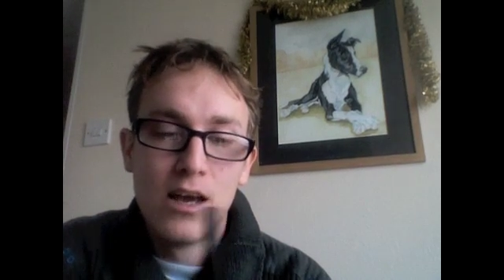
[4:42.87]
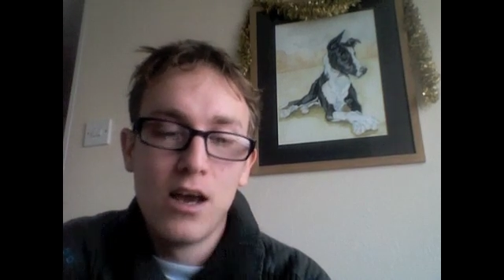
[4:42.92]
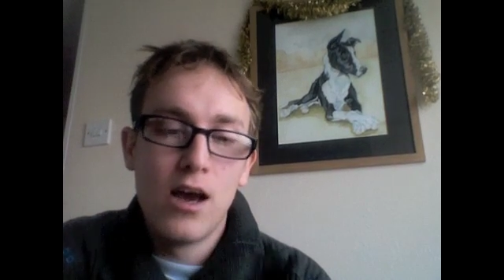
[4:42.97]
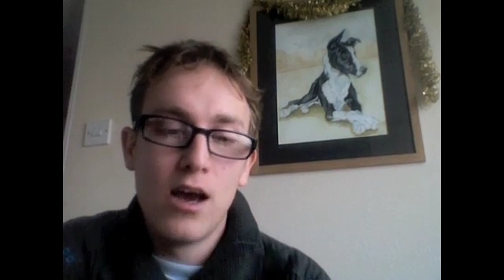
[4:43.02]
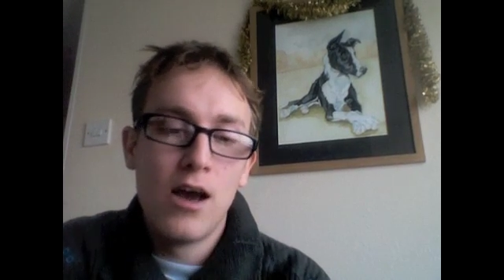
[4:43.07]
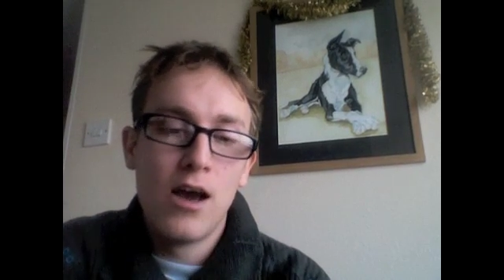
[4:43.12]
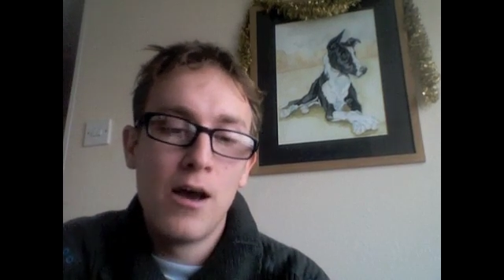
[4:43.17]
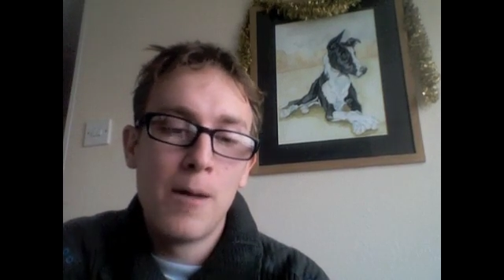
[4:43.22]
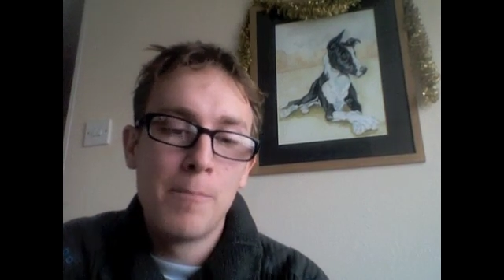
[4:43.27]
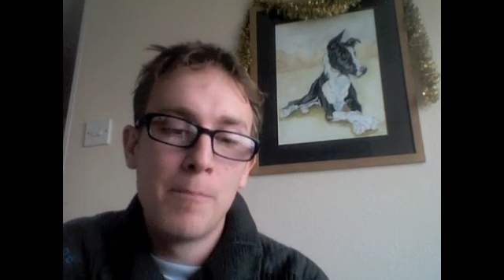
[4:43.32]

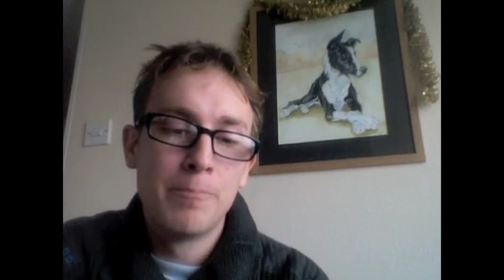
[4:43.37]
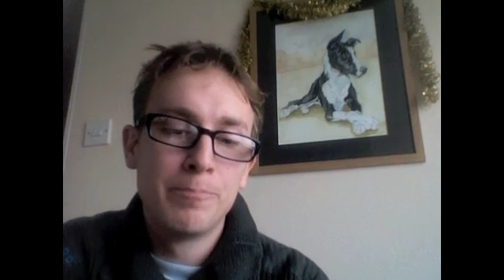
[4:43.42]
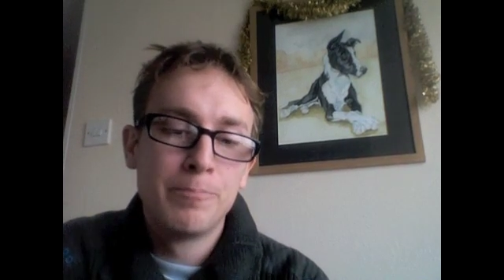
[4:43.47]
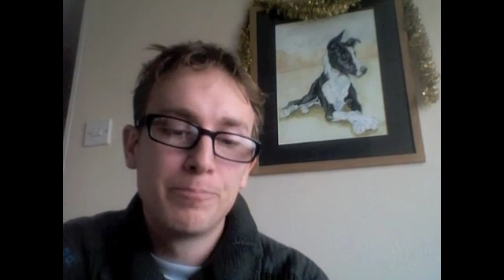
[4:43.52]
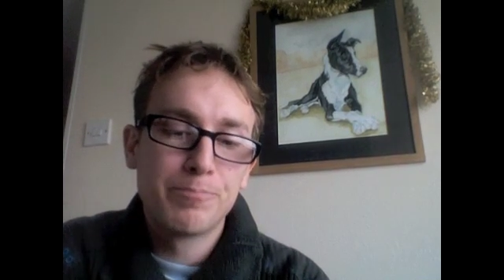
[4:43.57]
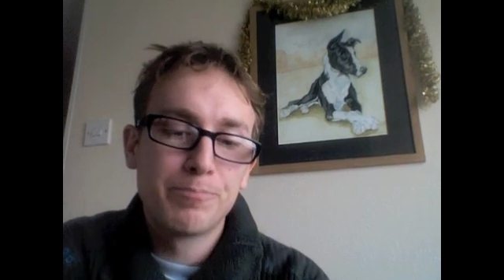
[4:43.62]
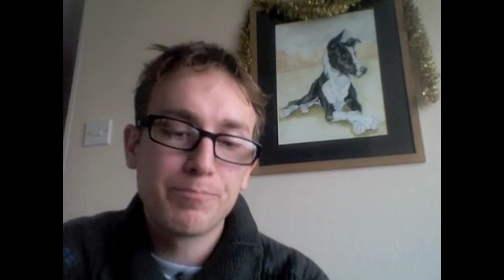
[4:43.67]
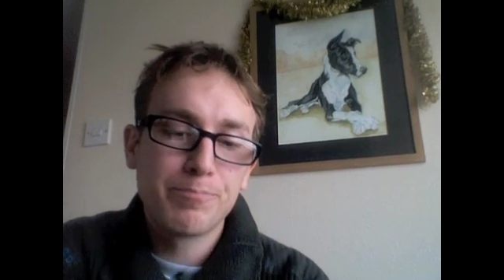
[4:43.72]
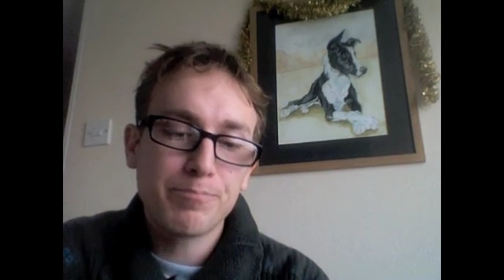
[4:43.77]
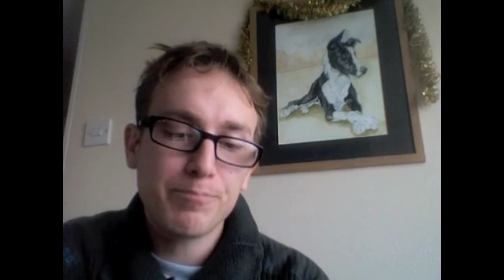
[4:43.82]

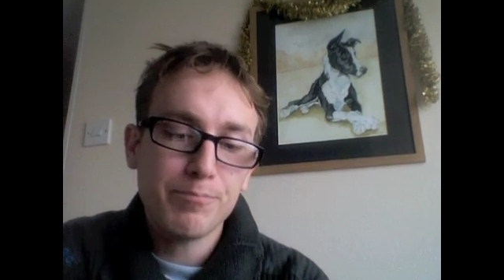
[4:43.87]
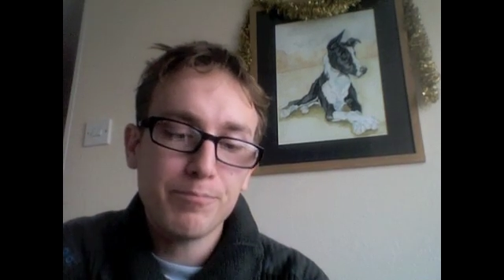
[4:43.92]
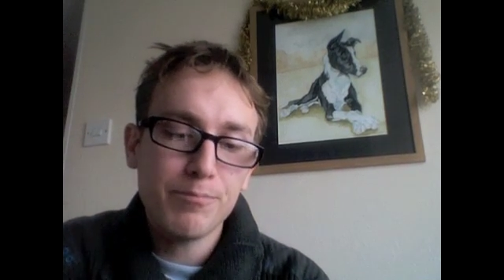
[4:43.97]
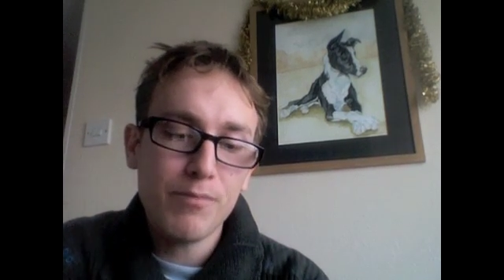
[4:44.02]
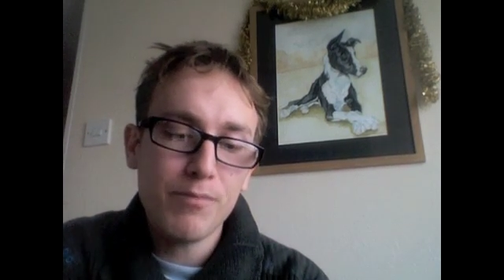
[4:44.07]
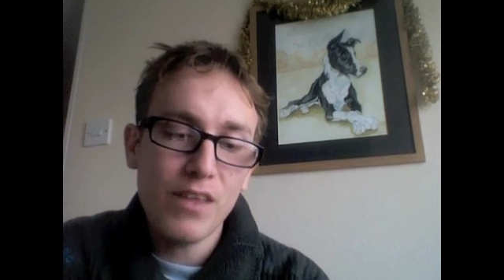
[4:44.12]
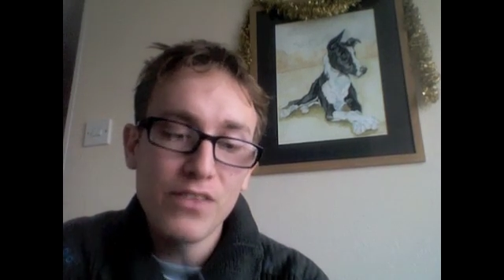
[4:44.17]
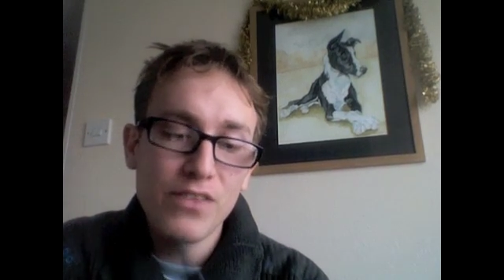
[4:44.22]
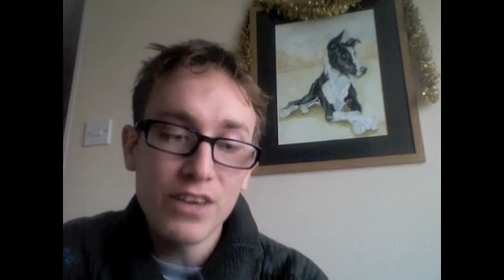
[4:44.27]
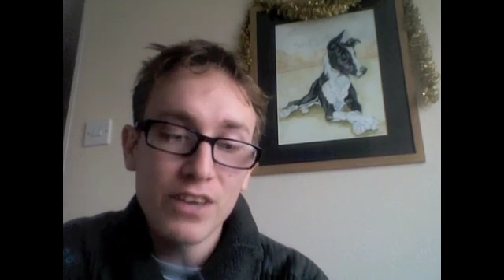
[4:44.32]

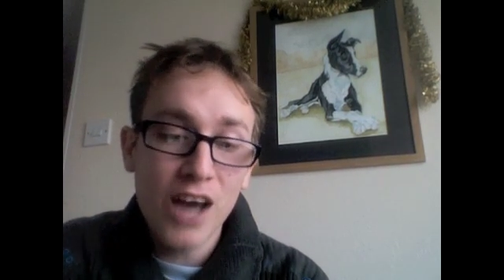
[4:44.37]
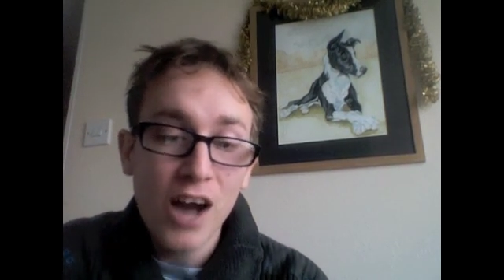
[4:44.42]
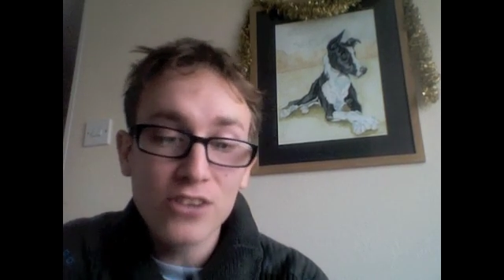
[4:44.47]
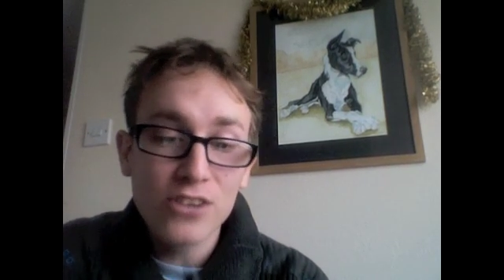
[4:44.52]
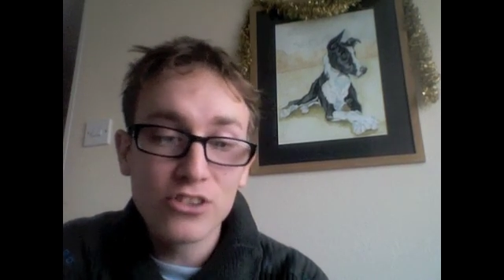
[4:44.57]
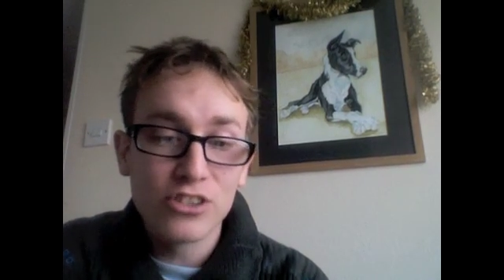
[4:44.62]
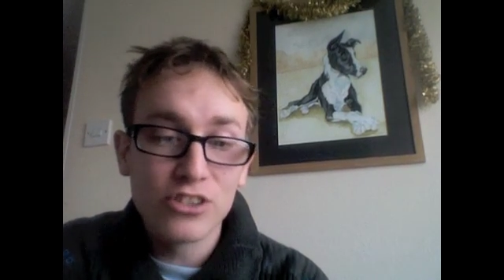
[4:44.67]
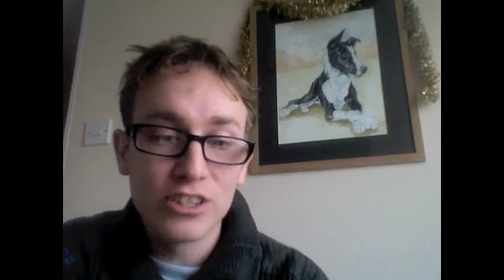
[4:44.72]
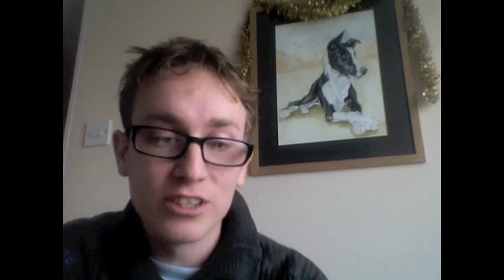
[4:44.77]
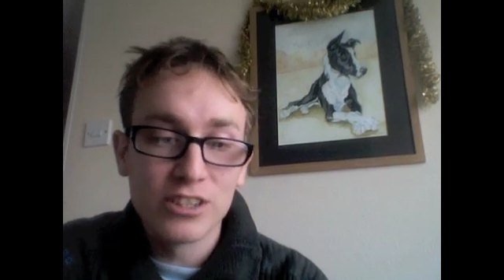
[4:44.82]
The
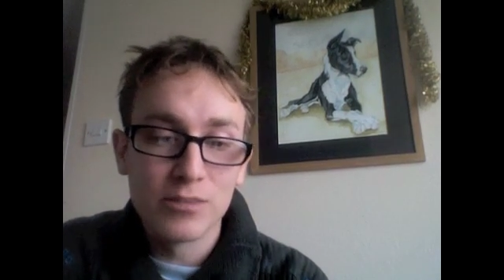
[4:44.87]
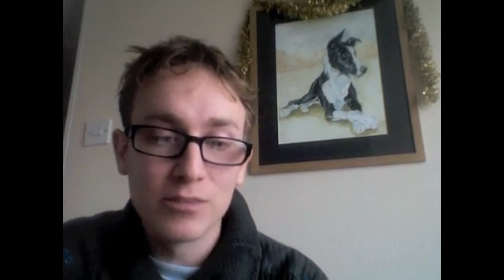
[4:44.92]
cartridges